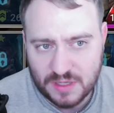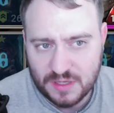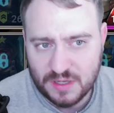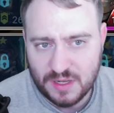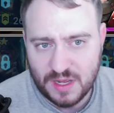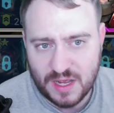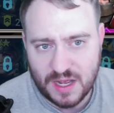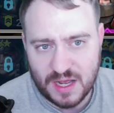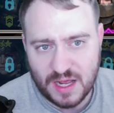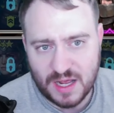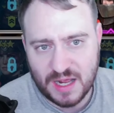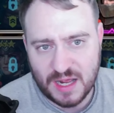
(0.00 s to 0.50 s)

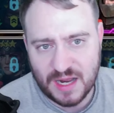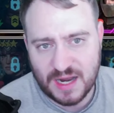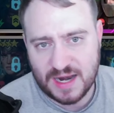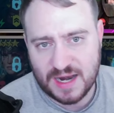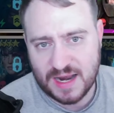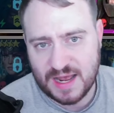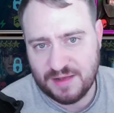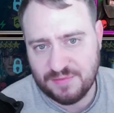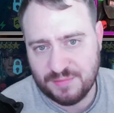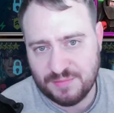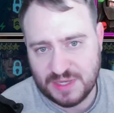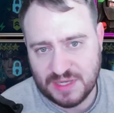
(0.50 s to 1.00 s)
And I
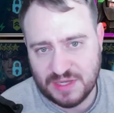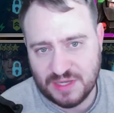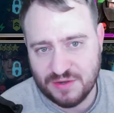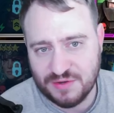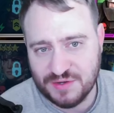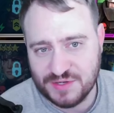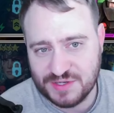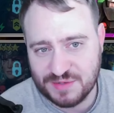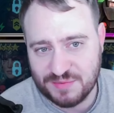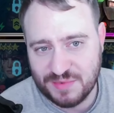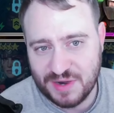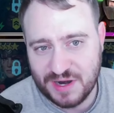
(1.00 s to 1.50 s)
haven't been
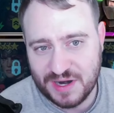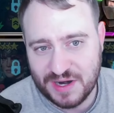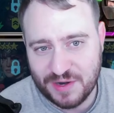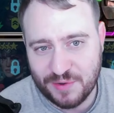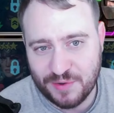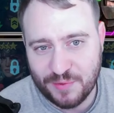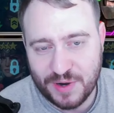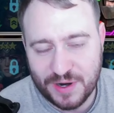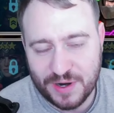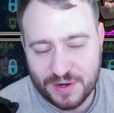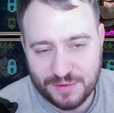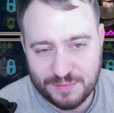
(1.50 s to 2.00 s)
using mine in a
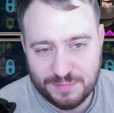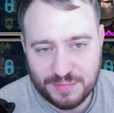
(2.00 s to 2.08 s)
while.